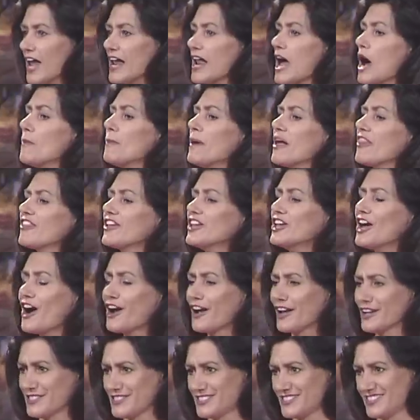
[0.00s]
And how about the
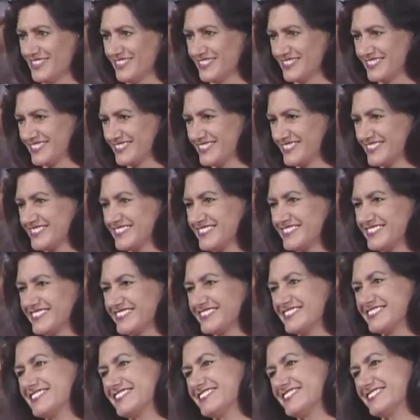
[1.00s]
youngest?
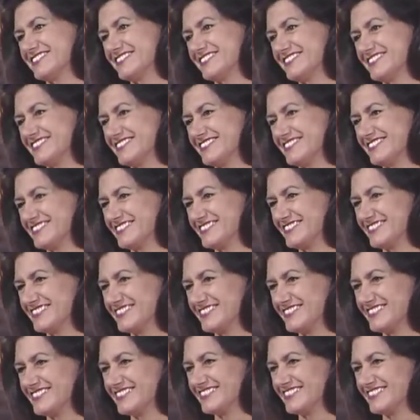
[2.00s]
And I think we have a nine